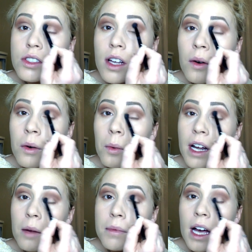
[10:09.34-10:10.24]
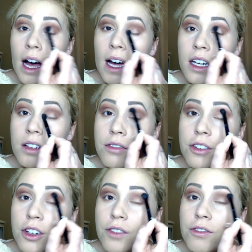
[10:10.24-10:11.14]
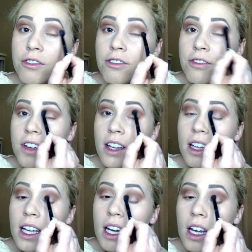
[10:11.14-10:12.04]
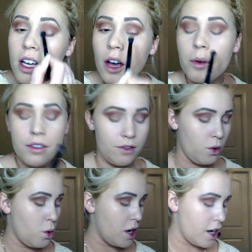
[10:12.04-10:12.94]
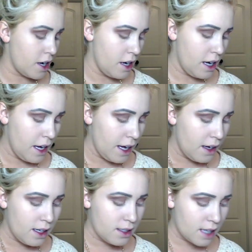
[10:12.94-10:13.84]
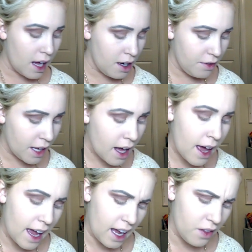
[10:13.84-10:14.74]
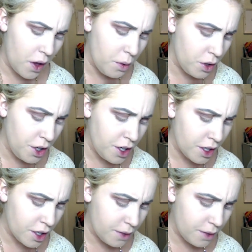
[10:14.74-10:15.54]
So what I'm kind of feeling and going for is kind of like a halo look.